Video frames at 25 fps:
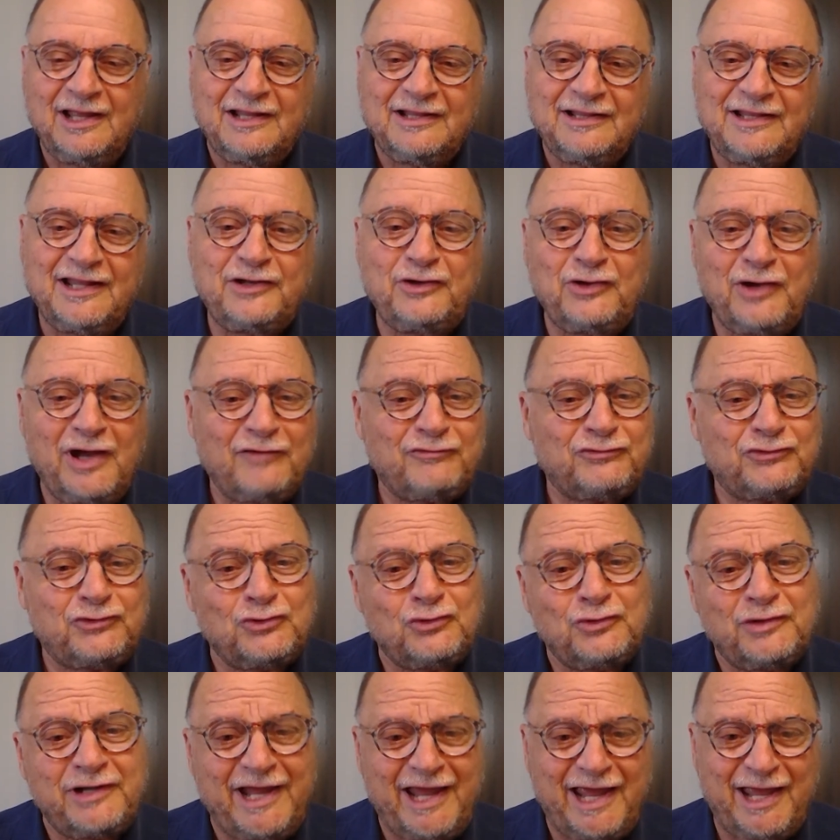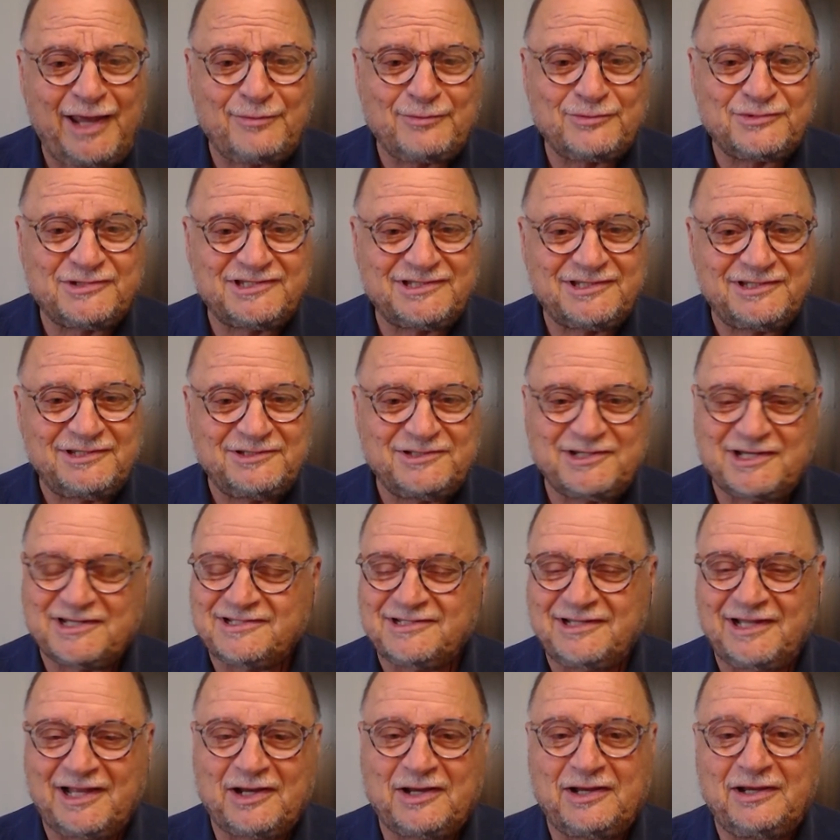Then you have two names,
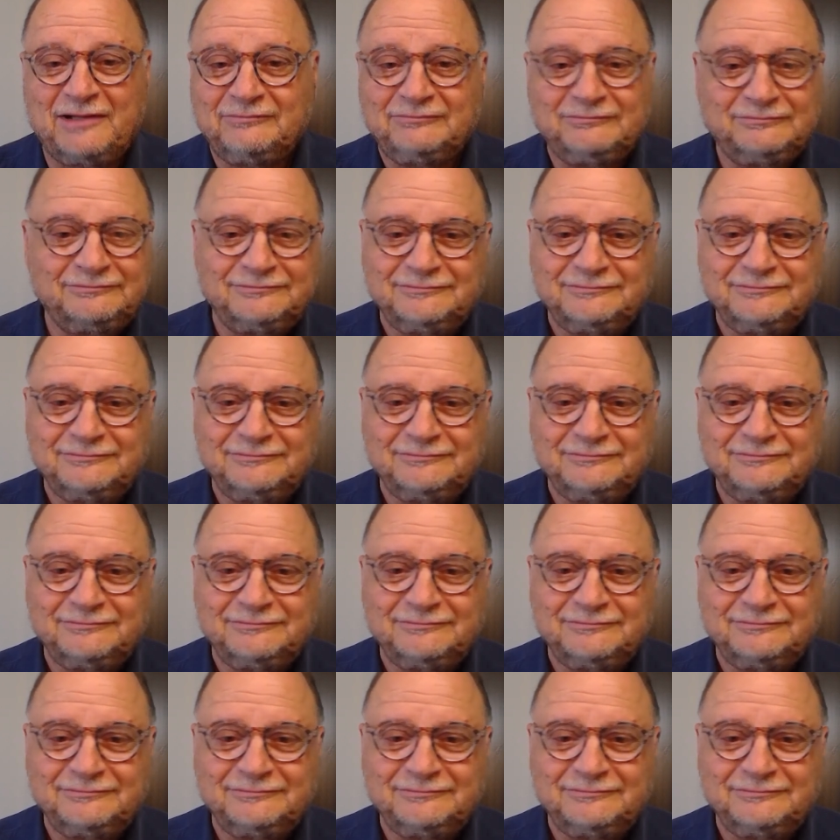just like